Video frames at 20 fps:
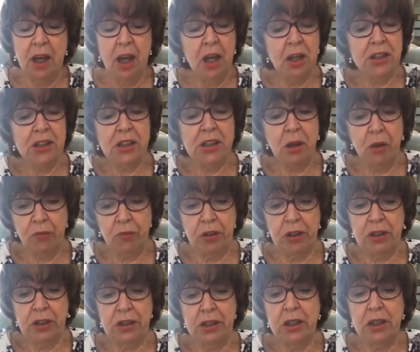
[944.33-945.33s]
a
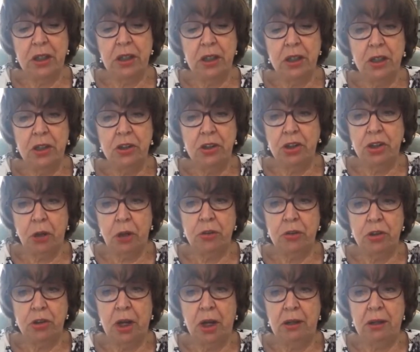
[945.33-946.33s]
Soviet show
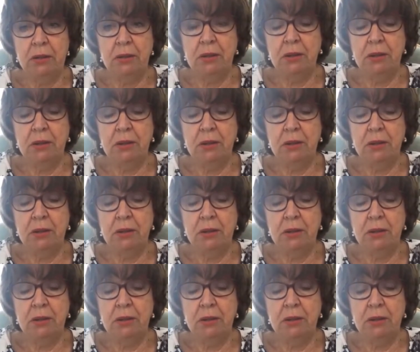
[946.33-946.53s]
trial.